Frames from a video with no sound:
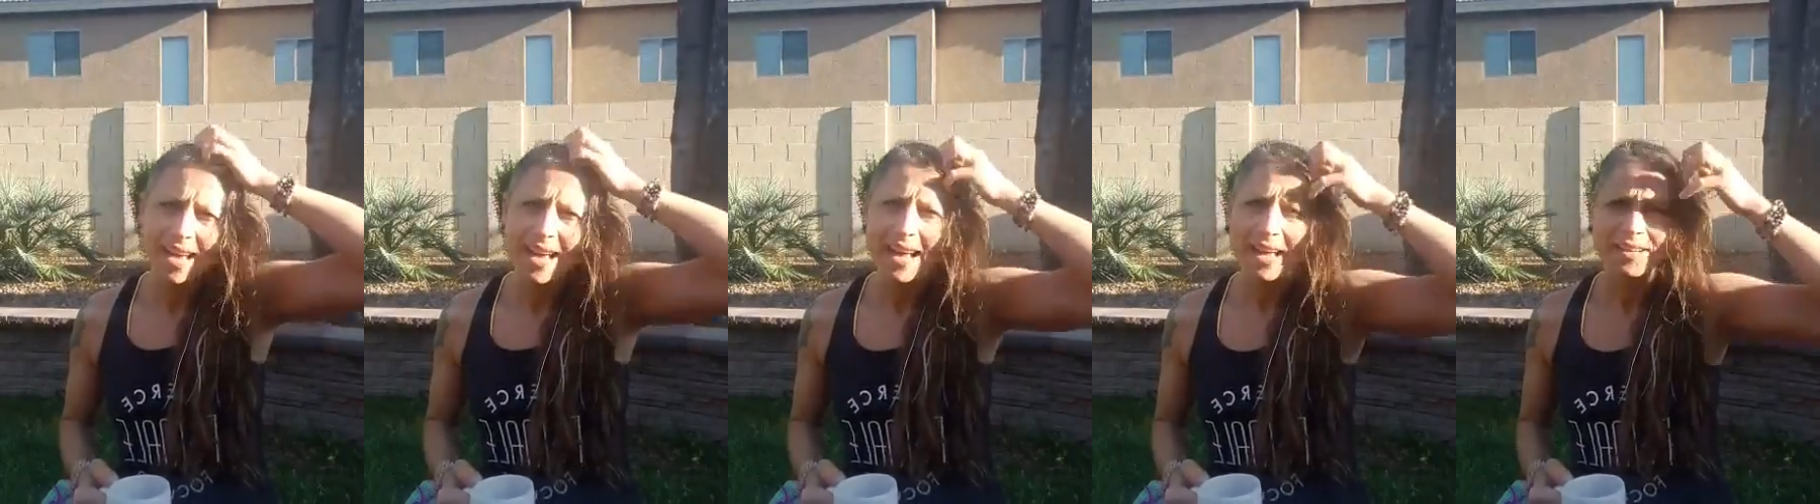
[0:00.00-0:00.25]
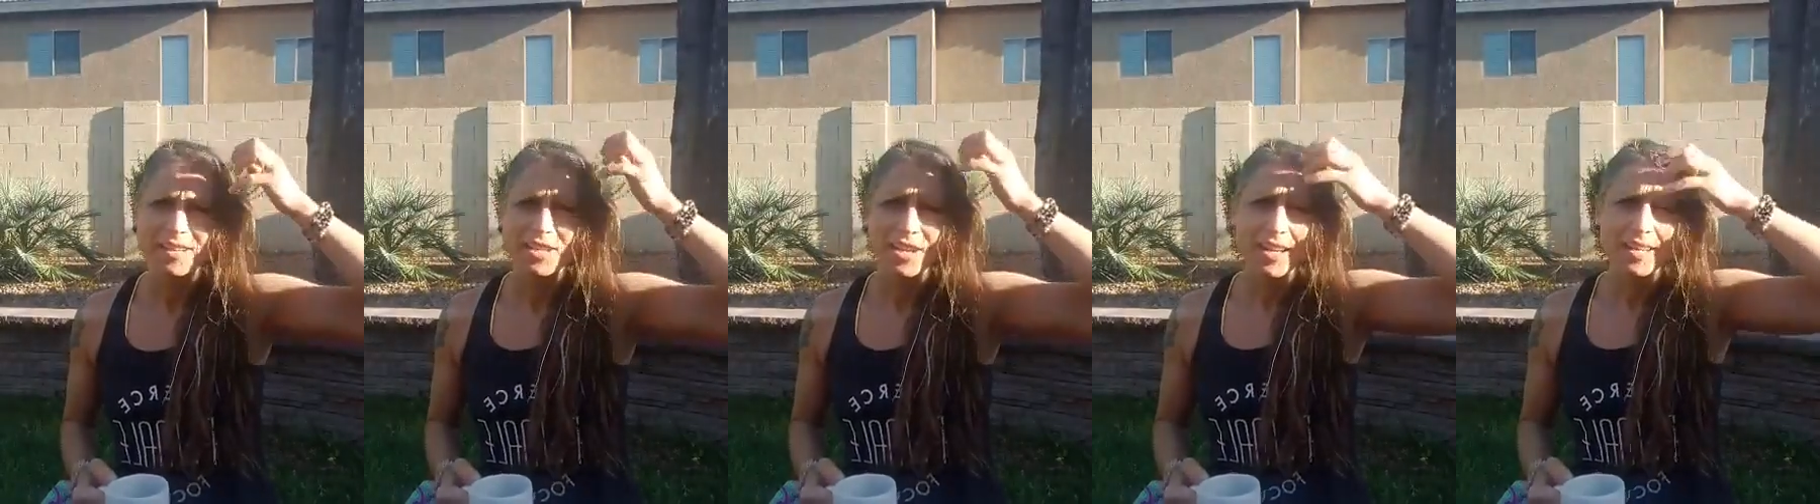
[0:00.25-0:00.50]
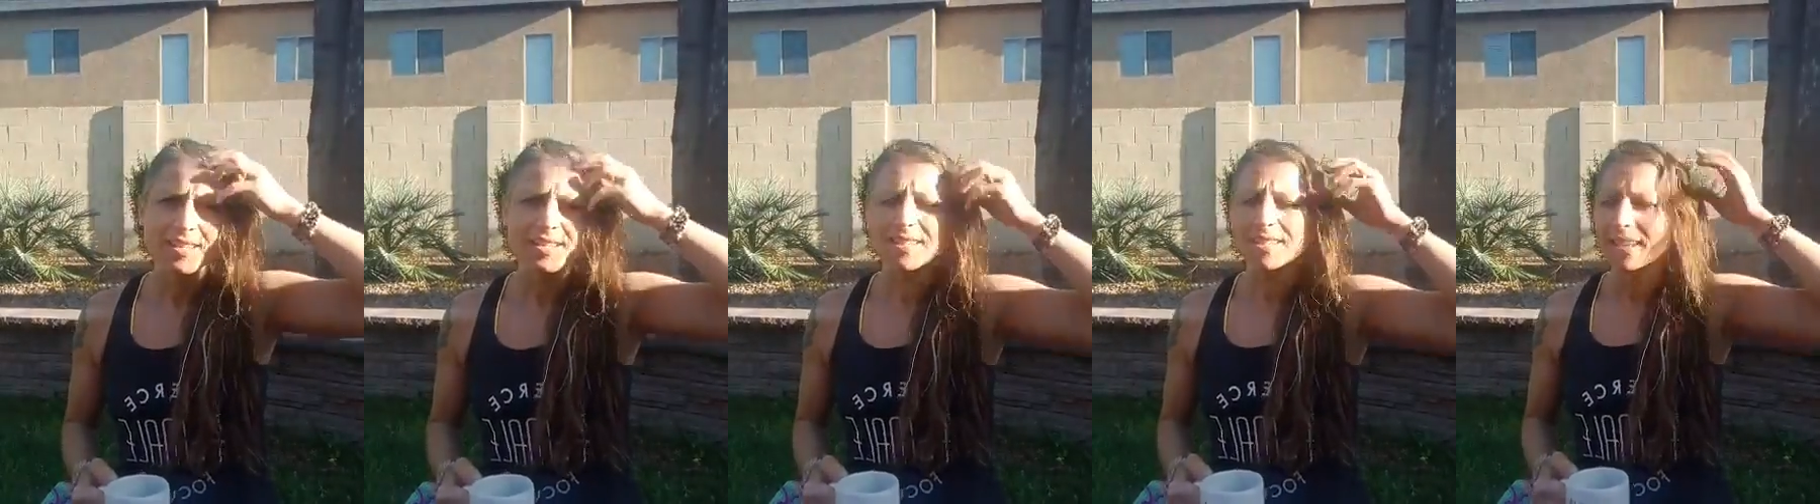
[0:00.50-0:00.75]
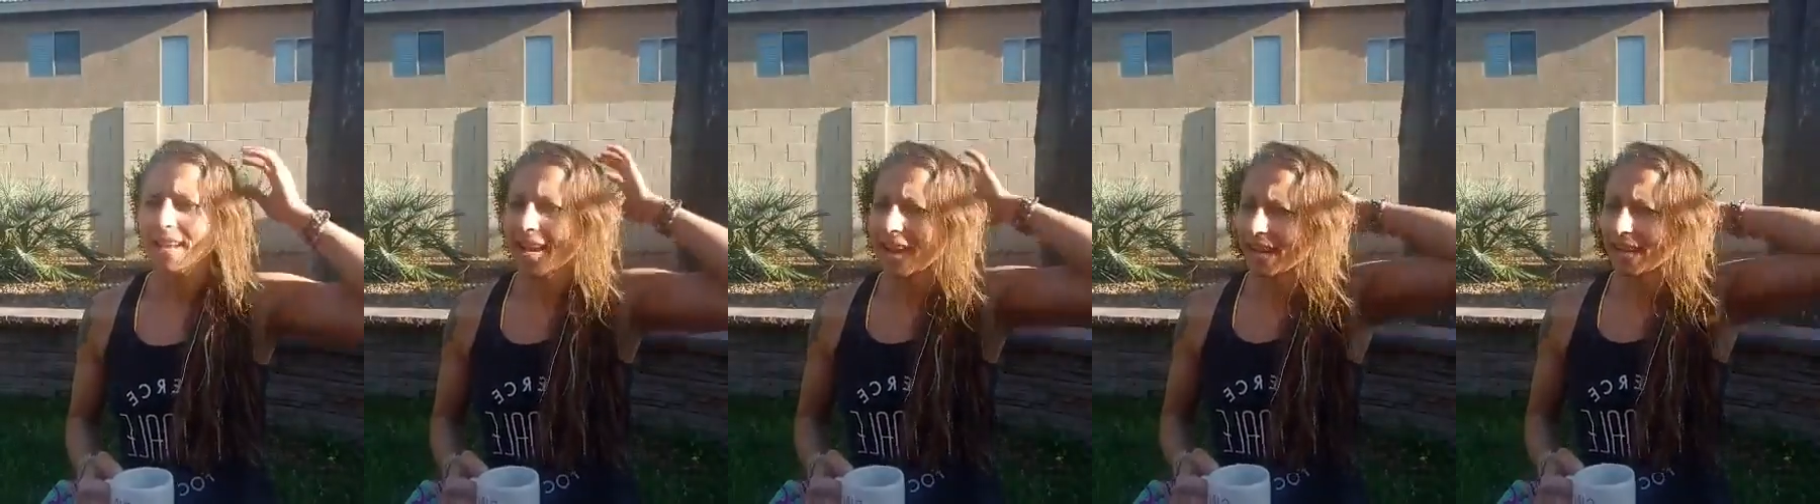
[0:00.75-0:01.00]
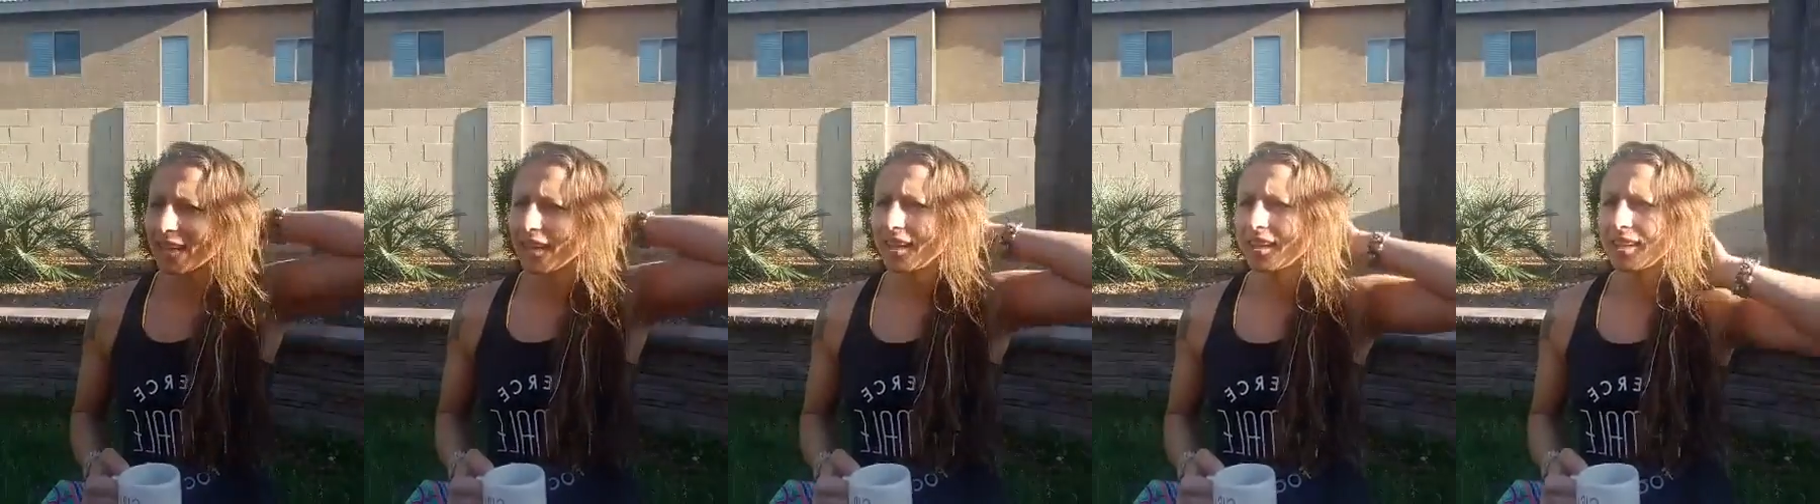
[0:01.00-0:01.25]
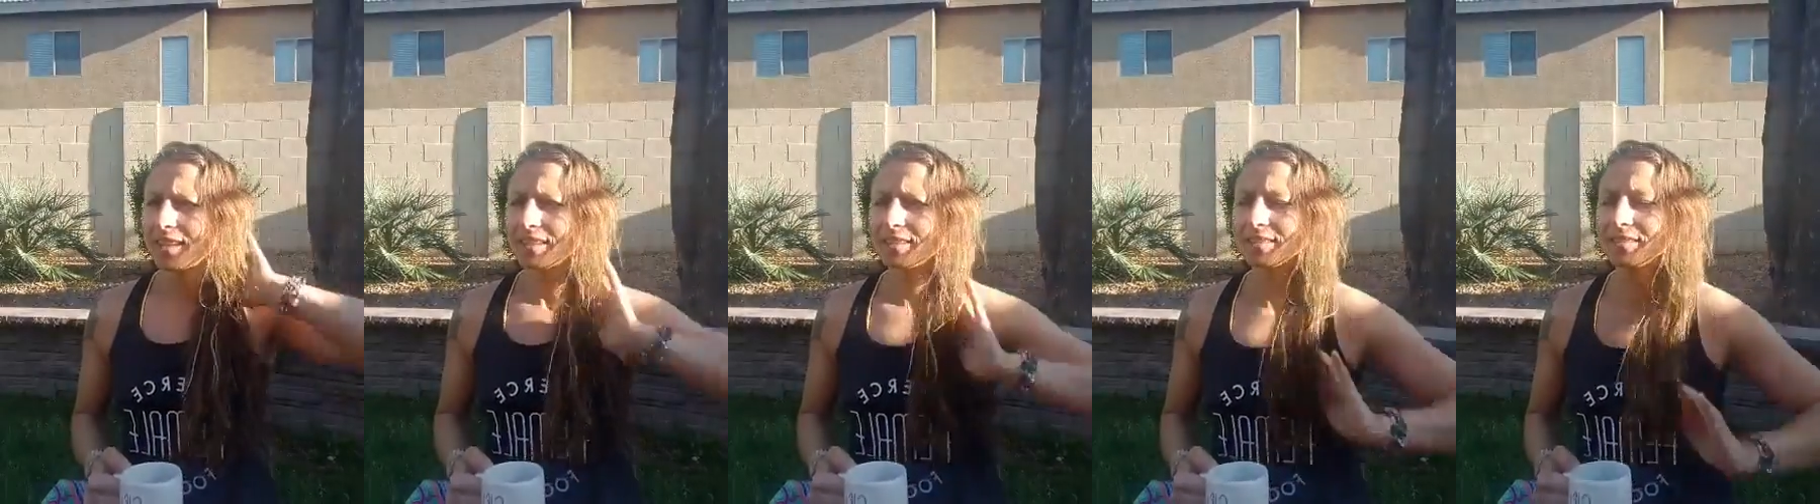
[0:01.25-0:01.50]
I just led
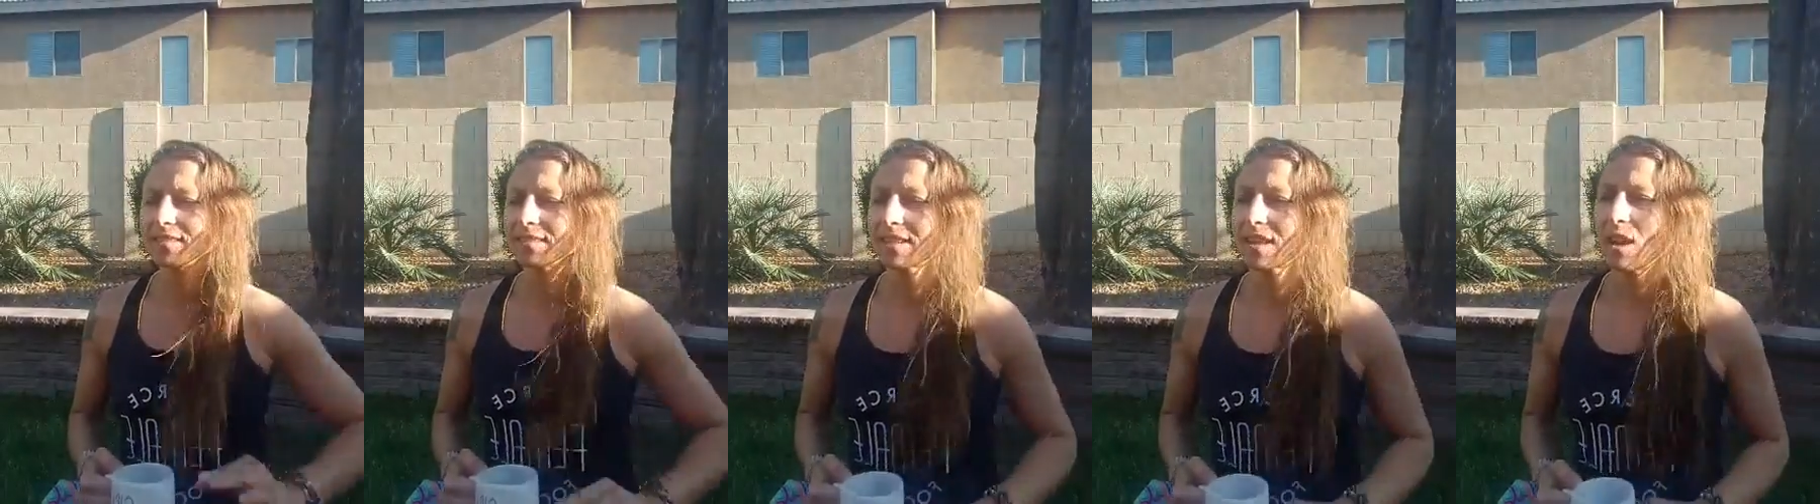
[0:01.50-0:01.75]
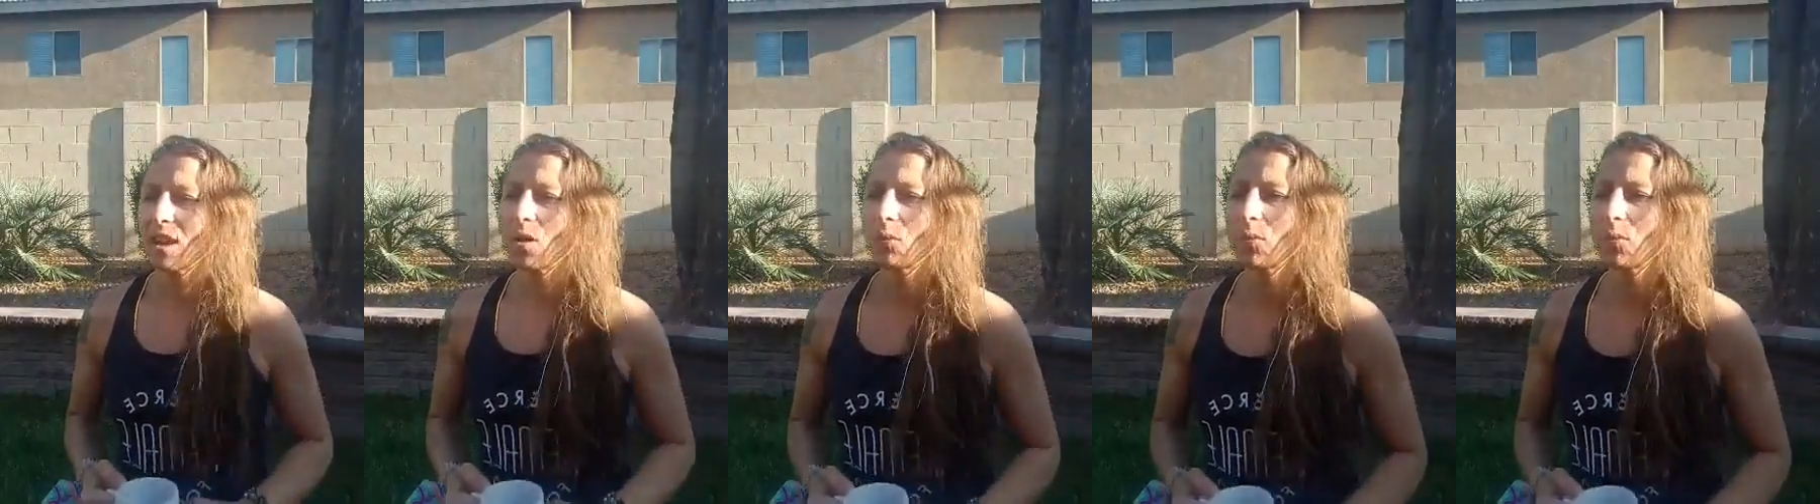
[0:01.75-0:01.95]
a